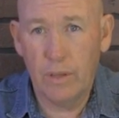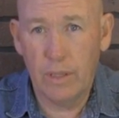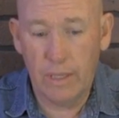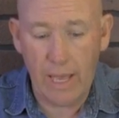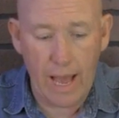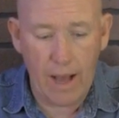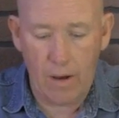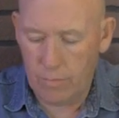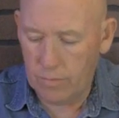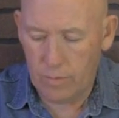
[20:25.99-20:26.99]

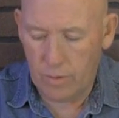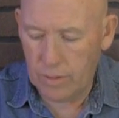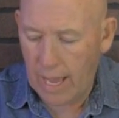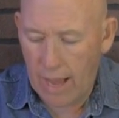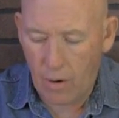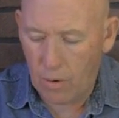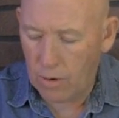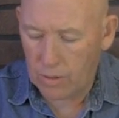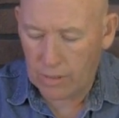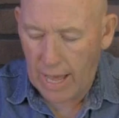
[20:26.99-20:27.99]
magnifiers. Yeah, yeah,
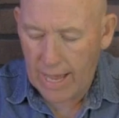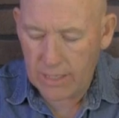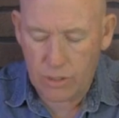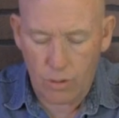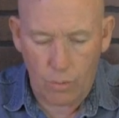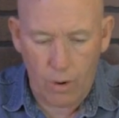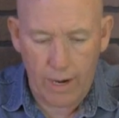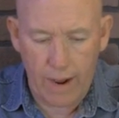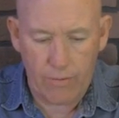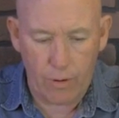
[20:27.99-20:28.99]
or glasses or
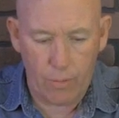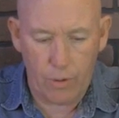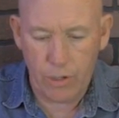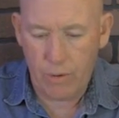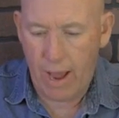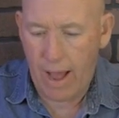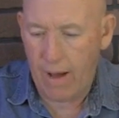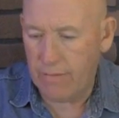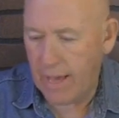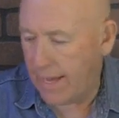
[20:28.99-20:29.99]
whatever where you
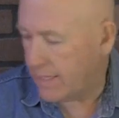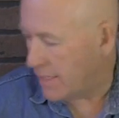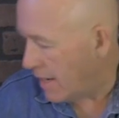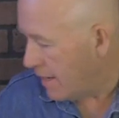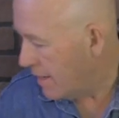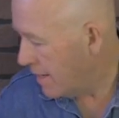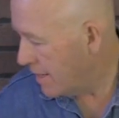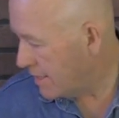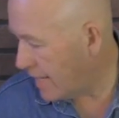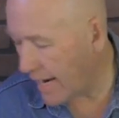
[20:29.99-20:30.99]
have that uh,
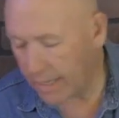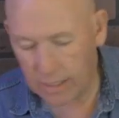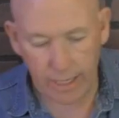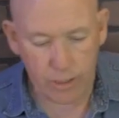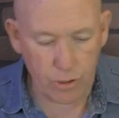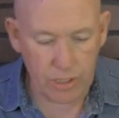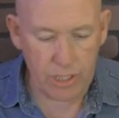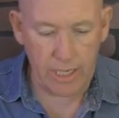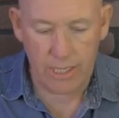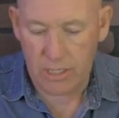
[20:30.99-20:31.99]
static
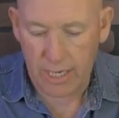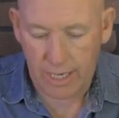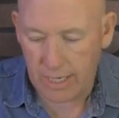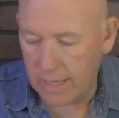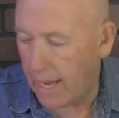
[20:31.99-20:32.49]
electricity sticking to